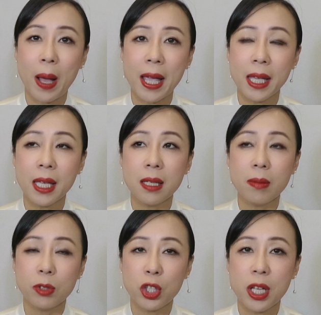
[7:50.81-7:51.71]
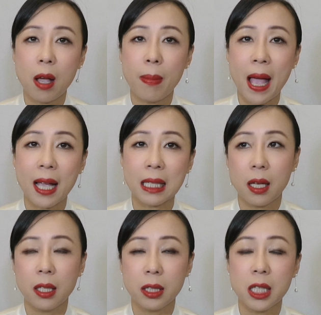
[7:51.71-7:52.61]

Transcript: Buying Chanel bag uh,